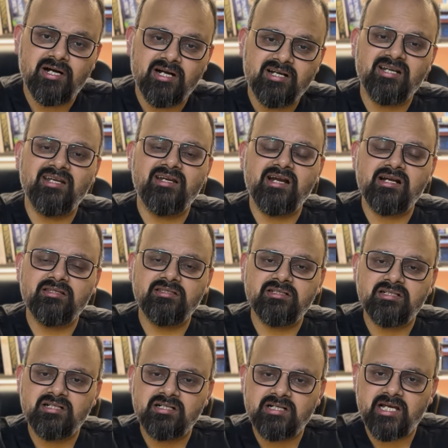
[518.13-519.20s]
occurring at
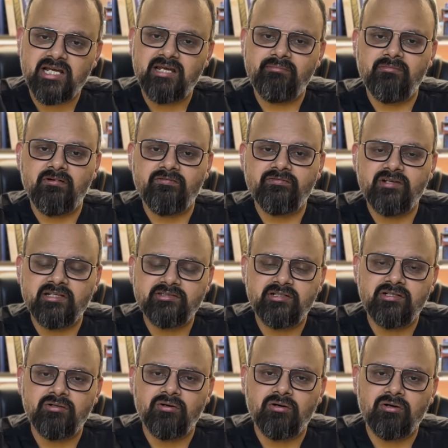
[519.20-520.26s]
the time of the
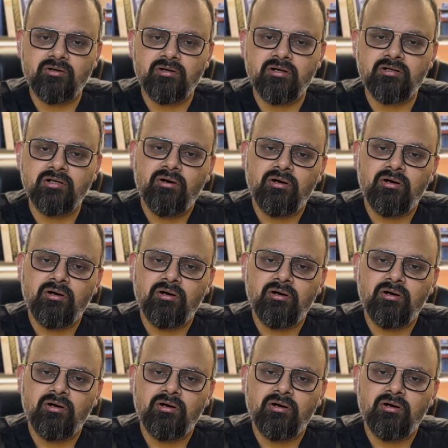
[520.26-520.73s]
acid or not,